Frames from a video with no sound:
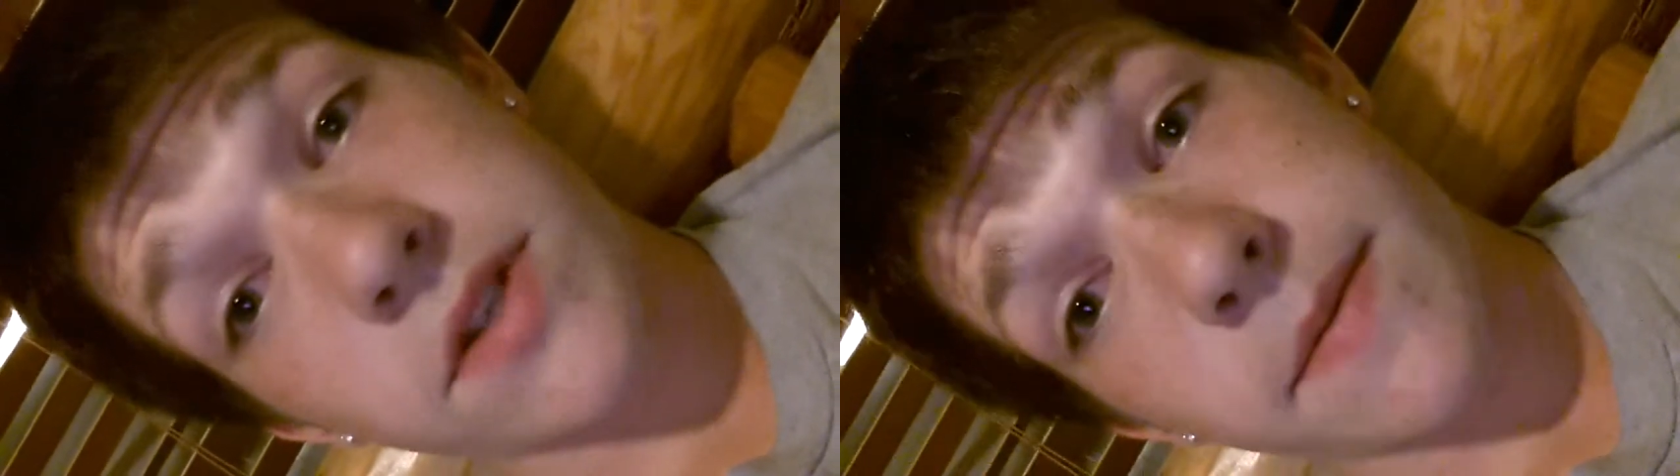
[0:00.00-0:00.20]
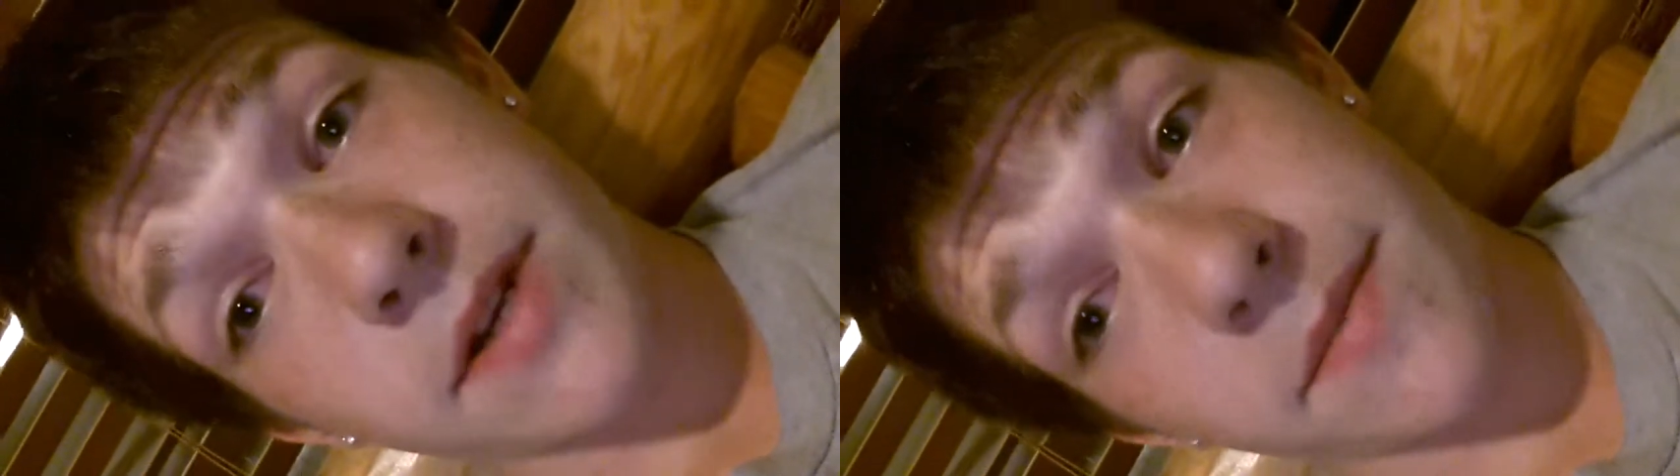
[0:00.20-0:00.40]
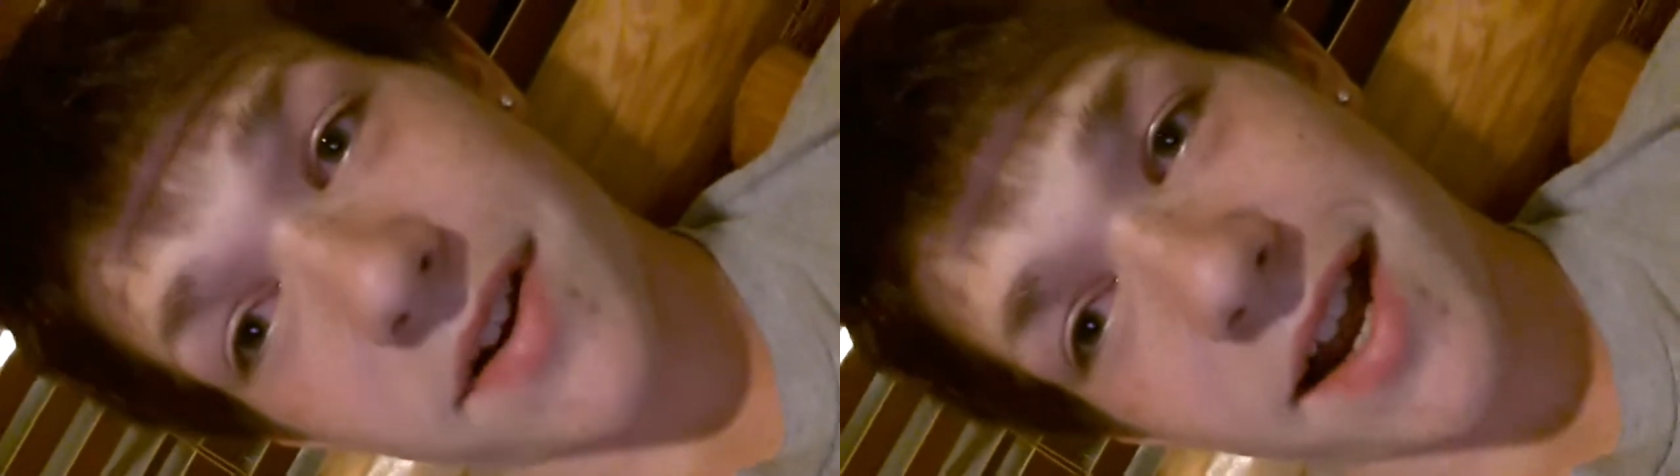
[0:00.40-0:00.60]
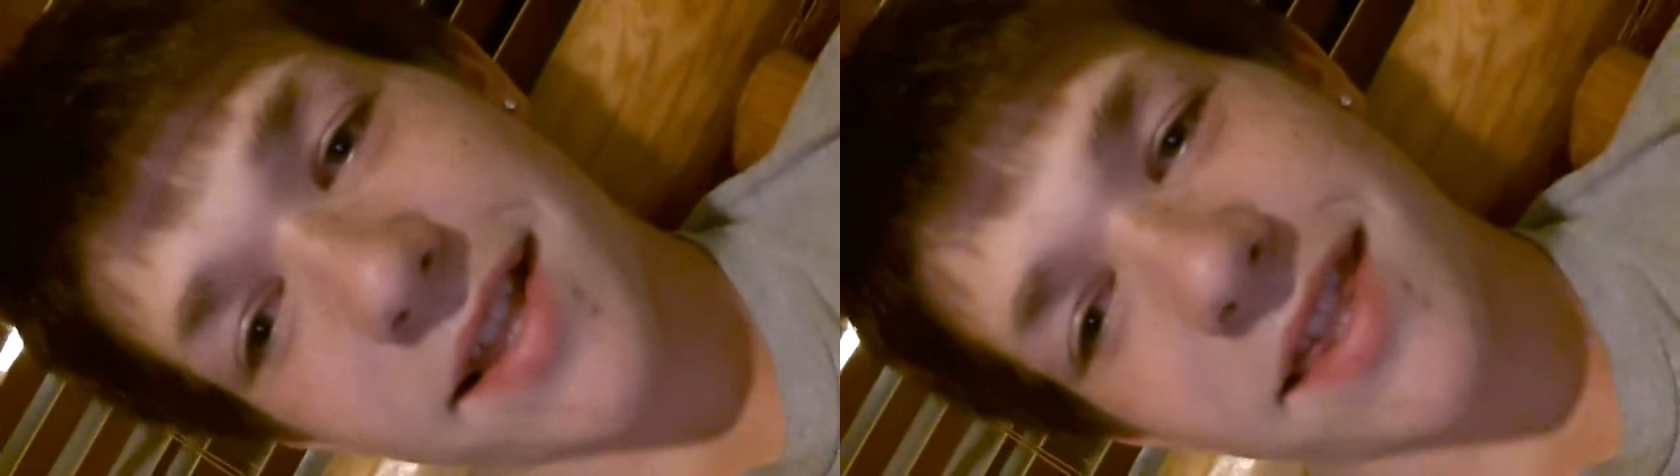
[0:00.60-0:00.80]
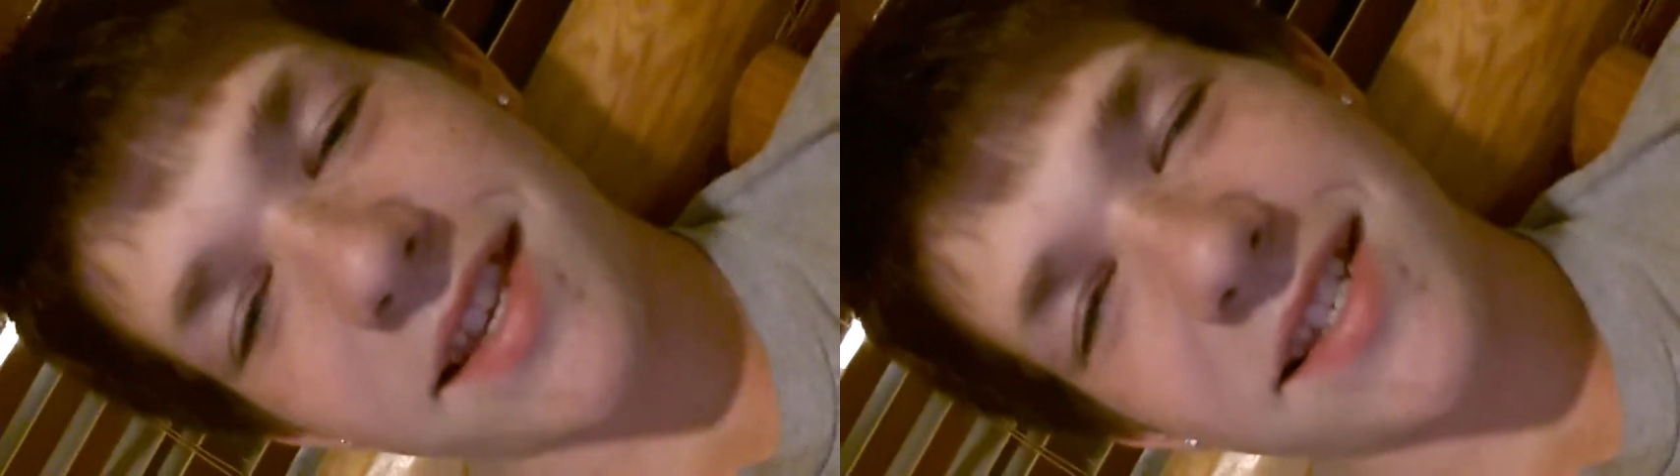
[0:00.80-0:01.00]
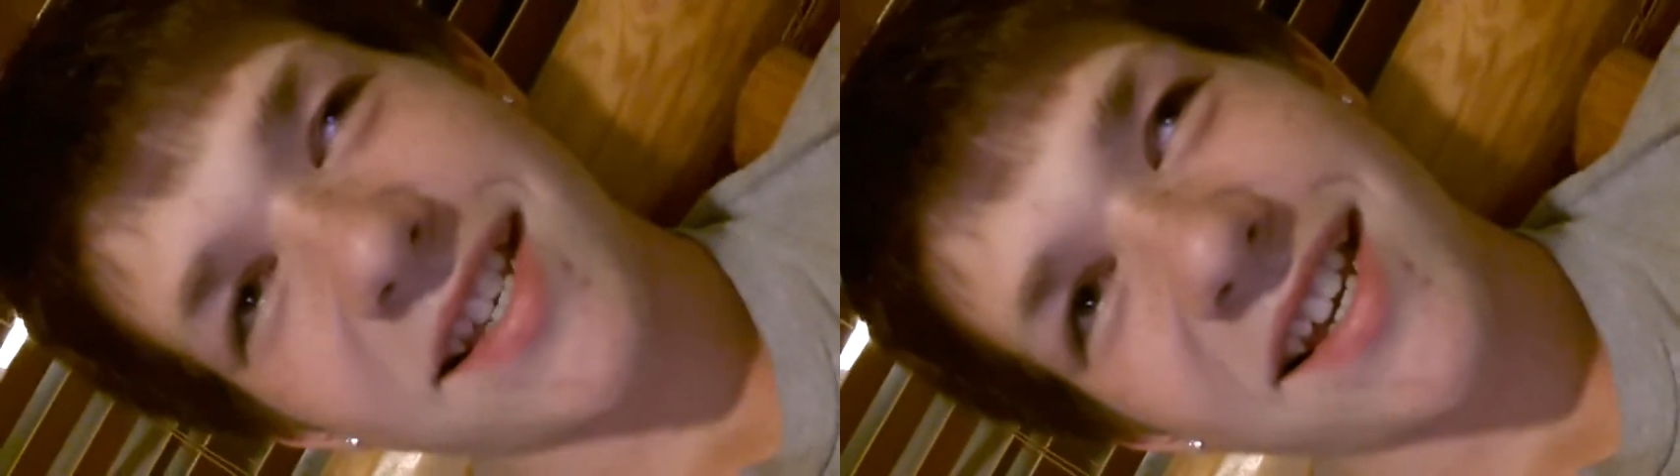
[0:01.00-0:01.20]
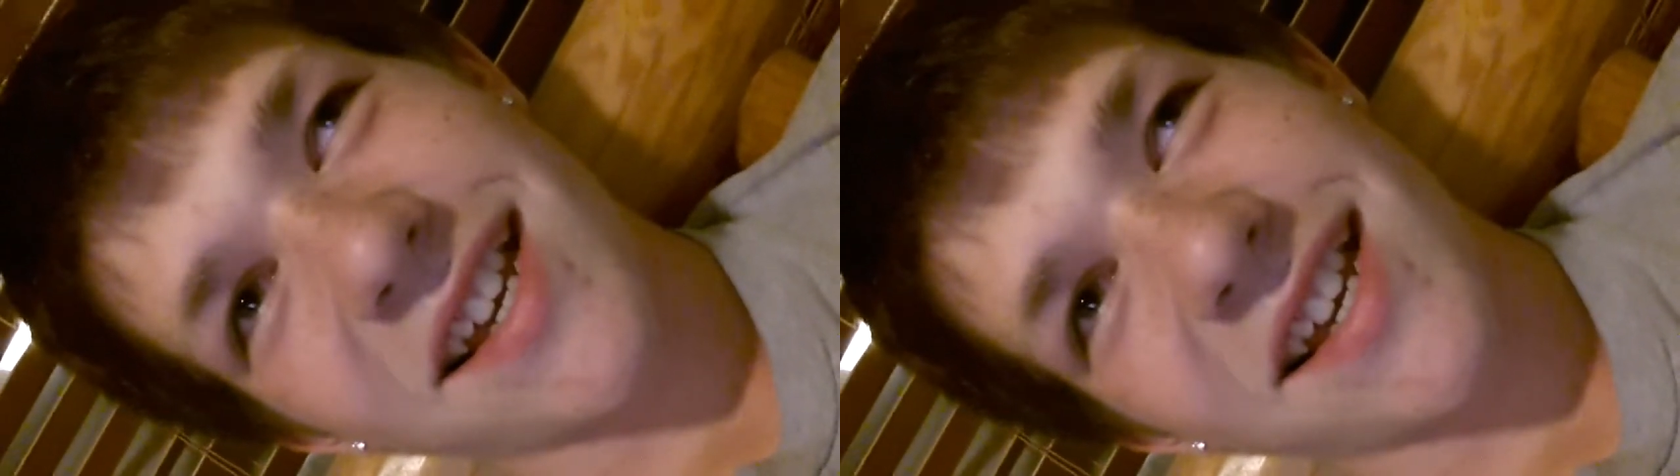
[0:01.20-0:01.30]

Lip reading: September 9th is.